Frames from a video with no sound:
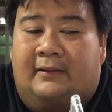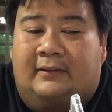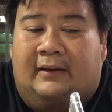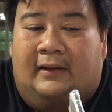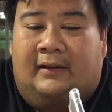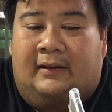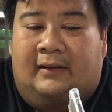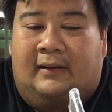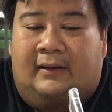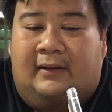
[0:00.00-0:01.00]

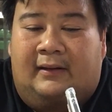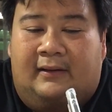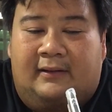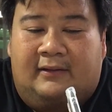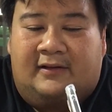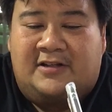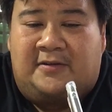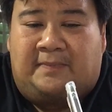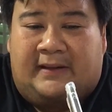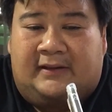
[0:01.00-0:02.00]
The
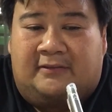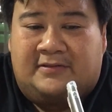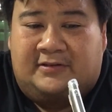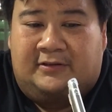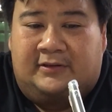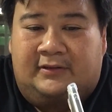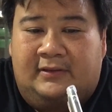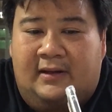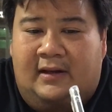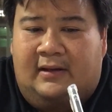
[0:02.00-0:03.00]
crispy pata was good.
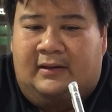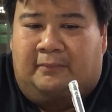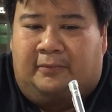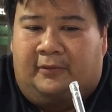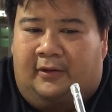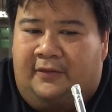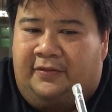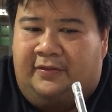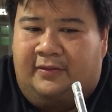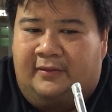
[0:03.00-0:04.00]
The
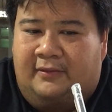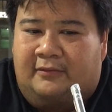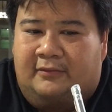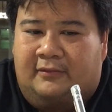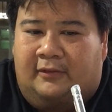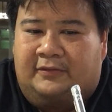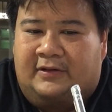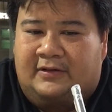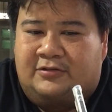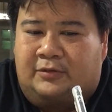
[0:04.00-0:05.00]
broth of
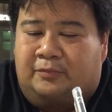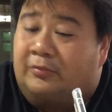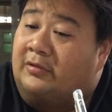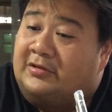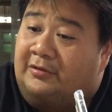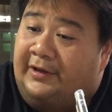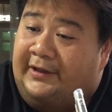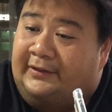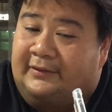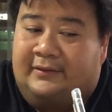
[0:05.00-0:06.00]
the soup was great.